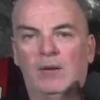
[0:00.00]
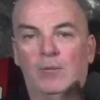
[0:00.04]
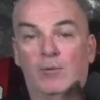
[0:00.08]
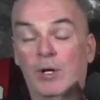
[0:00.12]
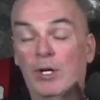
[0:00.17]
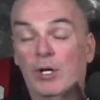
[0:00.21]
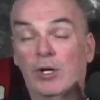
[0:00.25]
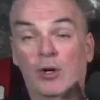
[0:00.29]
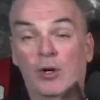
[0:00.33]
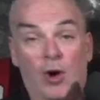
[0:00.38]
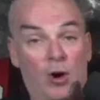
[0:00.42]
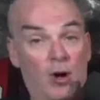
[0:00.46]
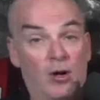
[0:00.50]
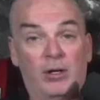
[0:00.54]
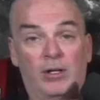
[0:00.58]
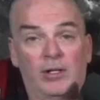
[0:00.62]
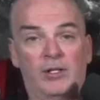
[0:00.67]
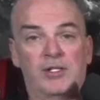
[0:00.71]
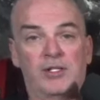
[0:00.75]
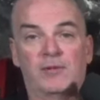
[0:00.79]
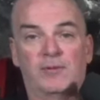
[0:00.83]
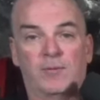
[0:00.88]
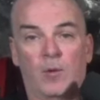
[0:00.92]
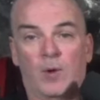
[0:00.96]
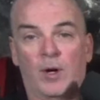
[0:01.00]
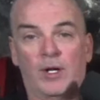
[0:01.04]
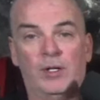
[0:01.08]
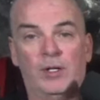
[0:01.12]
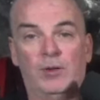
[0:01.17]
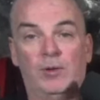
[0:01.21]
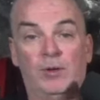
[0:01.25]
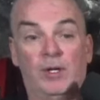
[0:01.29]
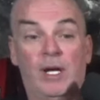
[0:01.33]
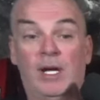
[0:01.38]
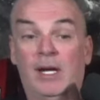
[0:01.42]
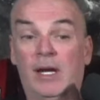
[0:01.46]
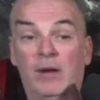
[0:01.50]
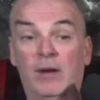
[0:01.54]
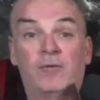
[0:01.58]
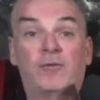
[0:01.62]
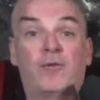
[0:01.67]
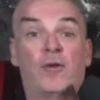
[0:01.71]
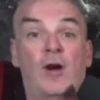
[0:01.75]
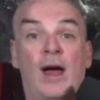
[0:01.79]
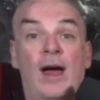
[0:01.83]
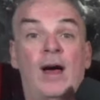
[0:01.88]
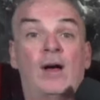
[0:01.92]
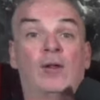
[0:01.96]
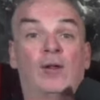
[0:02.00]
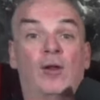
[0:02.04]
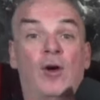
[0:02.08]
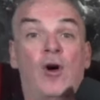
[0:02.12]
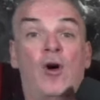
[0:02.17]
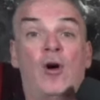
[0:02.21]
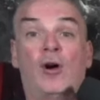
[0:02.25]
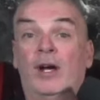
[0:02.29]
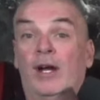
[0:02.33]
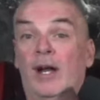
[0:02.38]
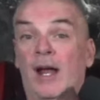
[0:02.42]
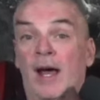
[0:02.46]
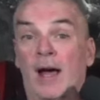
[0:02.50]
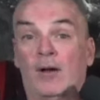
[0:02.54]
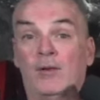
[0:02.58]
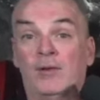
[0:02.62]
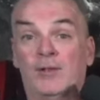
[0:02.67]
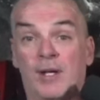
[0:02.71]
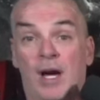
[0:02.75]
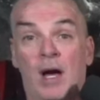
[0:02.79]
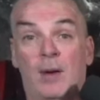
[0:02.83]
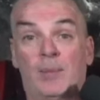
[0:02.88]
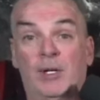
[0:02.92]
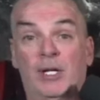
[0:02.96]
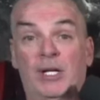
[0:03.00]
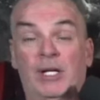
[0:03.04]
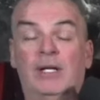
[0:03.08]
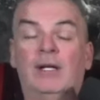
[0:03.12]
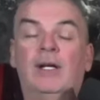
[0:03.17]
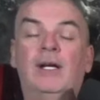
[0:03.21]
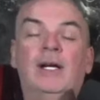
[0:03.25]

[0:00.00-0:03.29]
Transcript: regardless of what you need and for how long and how dominant,